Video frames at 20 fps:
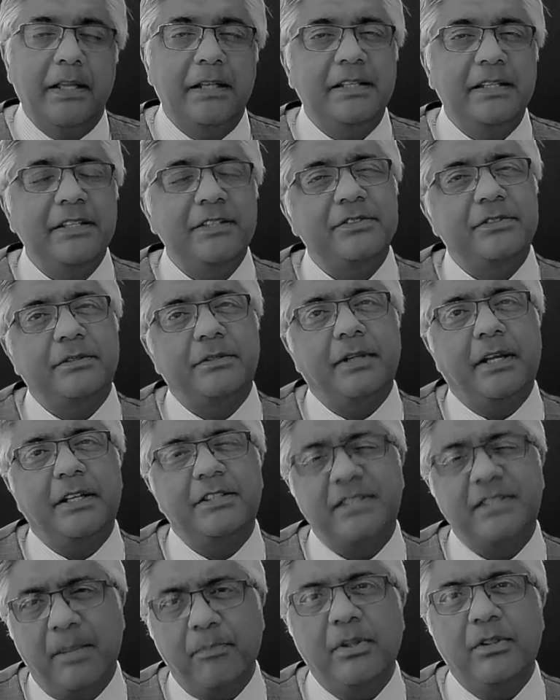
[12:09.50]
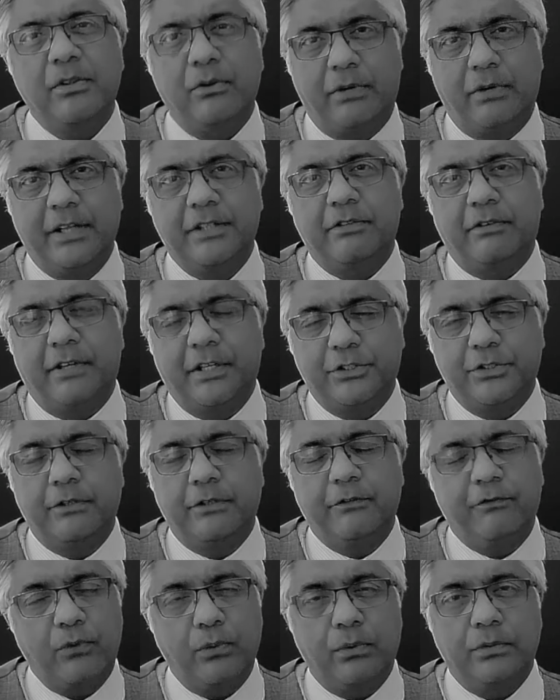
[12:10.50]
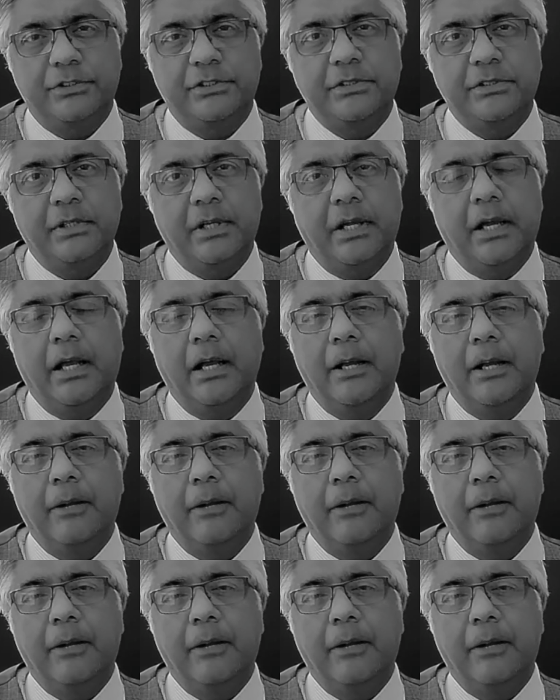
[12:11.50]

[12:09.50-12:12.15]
It is a step in the right direction, of course,